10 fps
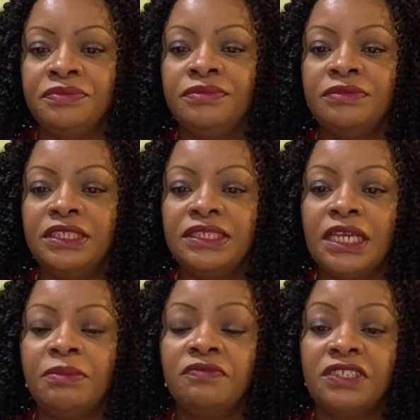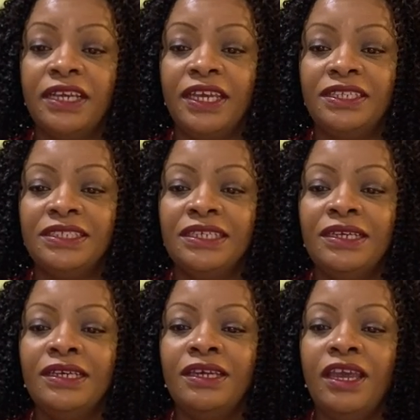This type of target
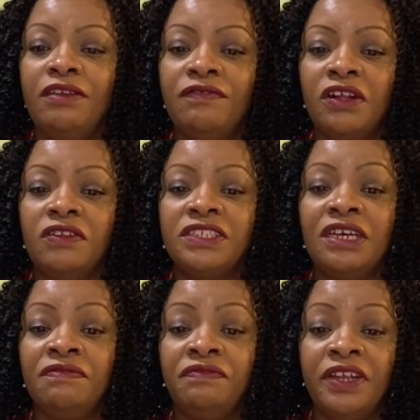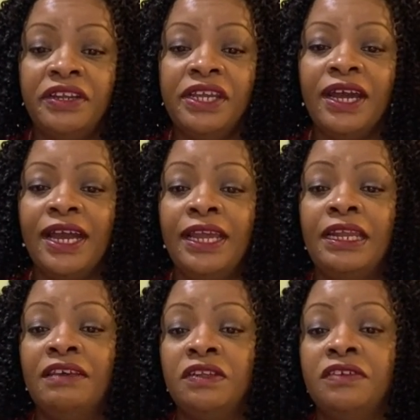involves a very high
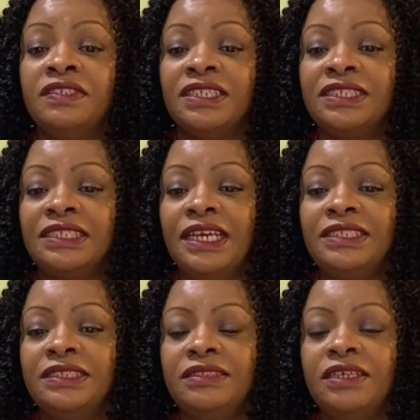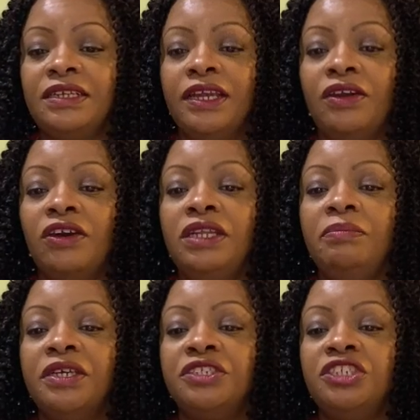level of success that can only
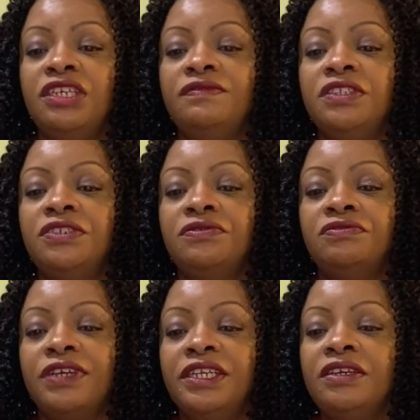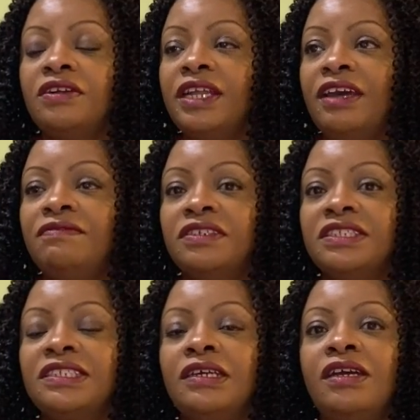be achieved through radical
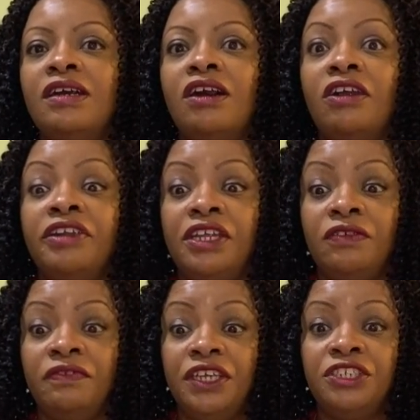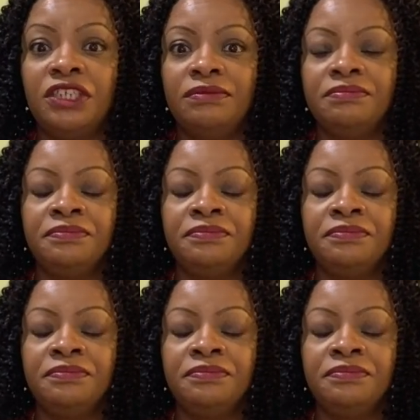efforts or innovation.